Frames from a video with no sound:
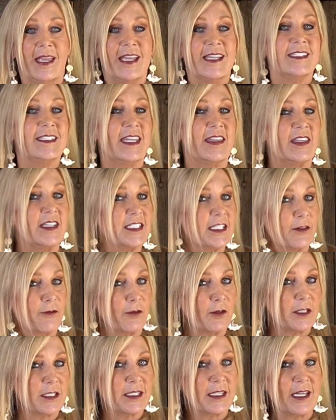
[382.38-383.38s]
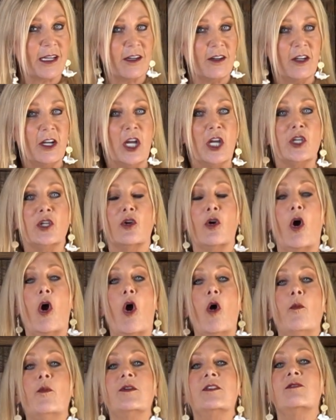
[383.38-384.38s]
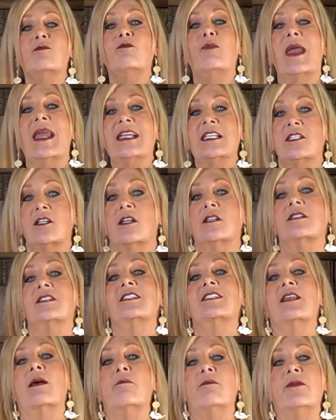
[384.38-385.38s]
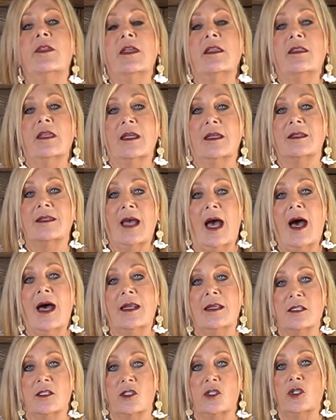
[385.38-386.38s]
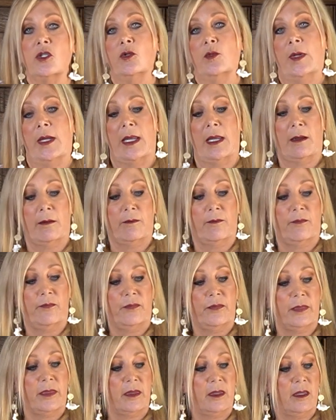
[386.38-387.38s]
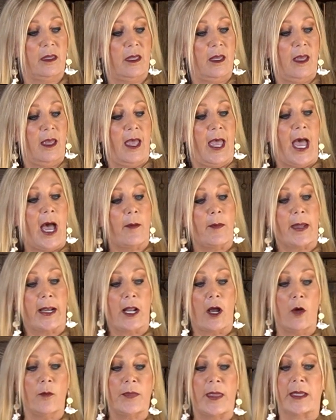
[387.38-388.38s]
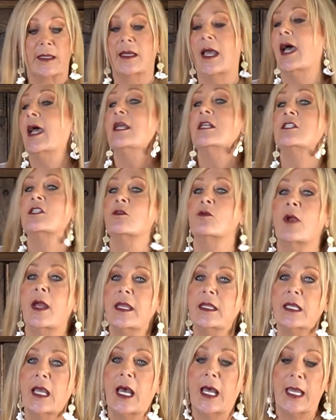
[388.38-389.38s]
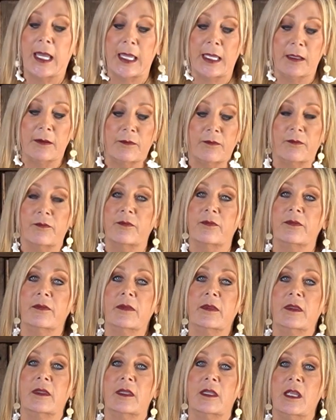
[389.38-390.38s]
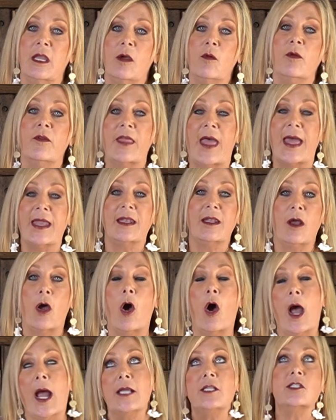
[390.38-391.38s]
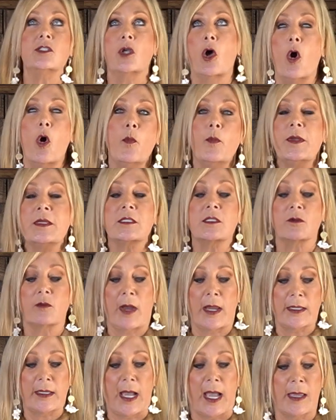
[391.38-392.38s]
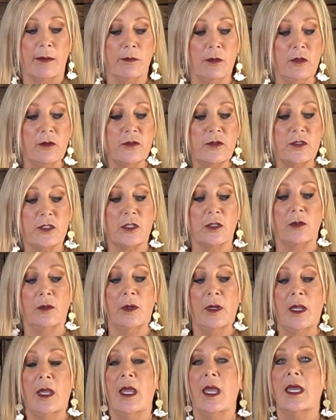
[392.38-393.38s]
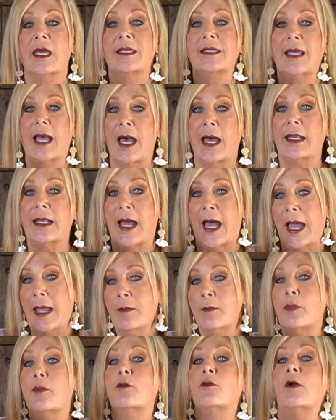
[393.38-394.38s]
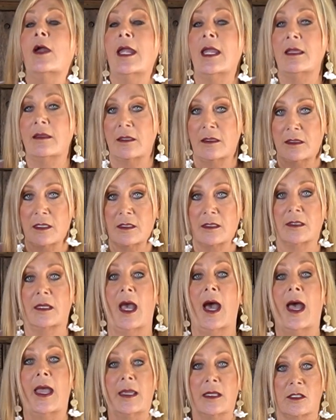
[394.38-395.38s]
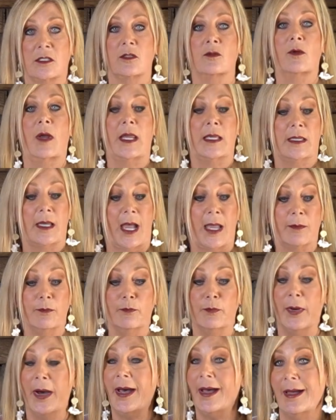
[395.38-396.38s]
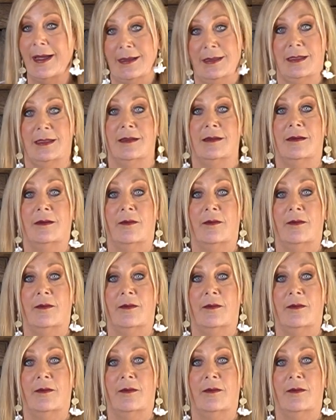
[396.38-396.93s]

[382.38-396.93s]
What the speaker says: See the difference there? Your hope is based on something that God is doing. How about I hope that guy is the right guy? Well, I just hope he's the right guy moves to, God, I'm praying that this guy is the right guy, but